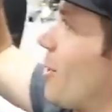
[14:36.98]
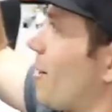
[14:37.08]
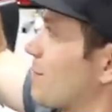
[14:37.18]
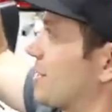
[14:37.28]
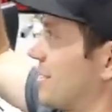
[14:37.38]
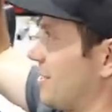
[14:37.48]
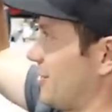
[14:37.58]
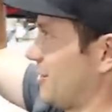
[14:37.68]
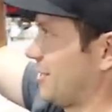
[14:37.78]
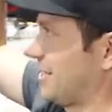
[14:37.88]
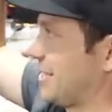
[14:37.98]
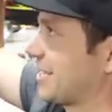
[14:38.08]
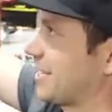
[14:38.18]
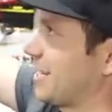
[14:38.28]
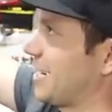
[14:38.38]
on, but still, I
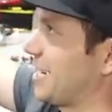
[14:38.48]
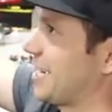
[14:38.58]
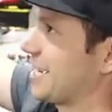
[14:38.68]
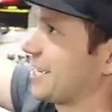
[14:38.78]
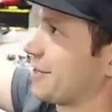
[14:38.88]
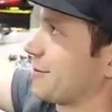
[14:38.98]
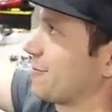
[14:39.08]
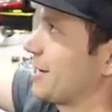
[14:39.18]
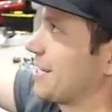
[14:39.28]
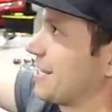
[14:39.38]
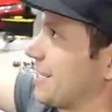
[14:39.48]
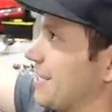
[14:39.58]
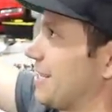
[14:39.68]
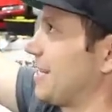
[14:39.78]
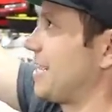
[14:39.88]
think. Uh, you see, you got what? a
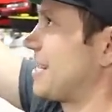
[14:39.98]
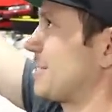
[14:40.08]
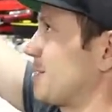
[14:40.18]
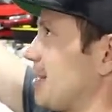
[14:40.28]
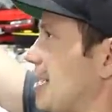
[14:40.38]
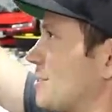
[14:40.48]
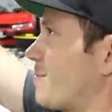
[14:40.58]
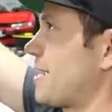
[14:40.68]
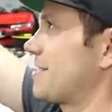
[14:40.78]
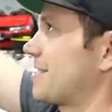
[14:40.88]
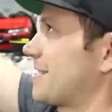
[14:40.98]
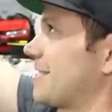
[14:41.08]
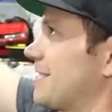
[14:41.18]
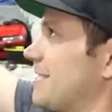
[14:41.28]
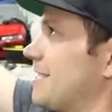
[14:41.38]
lot of headroom a lot of, there. lot of space.
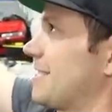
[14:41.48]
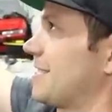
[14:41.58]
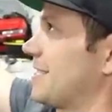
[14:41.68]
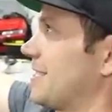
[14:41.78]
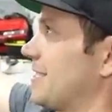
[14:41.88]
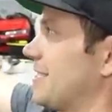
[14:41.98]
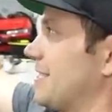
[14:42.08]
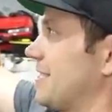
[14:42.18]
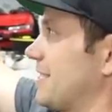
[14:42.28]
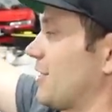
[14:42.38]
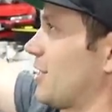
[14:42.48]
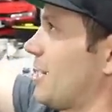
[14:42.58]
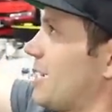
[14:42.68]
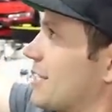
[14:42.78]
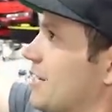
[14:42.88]
Yeah, you got like four or five inches.
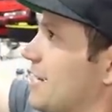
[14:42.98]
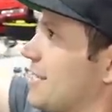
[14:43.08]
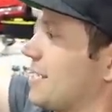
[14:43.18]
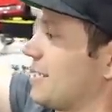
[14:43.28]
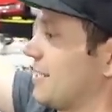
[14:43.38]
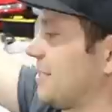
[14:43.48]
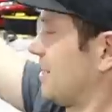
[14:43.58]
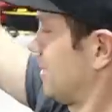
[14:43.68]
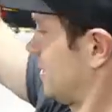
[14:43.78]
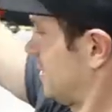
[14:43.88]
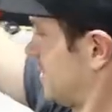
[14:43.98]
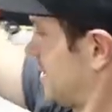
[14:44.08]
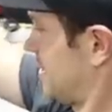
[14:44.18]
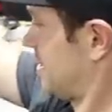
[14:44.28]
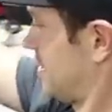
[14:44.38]
Good, so good. You'll be
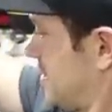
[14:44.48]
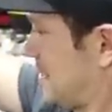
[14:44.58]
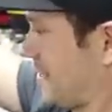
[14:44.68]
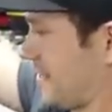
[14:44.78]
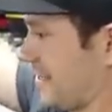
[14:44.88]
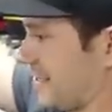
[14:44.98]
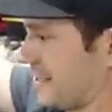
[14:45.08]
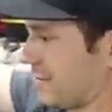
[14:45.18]
plenty clear with the helmet on.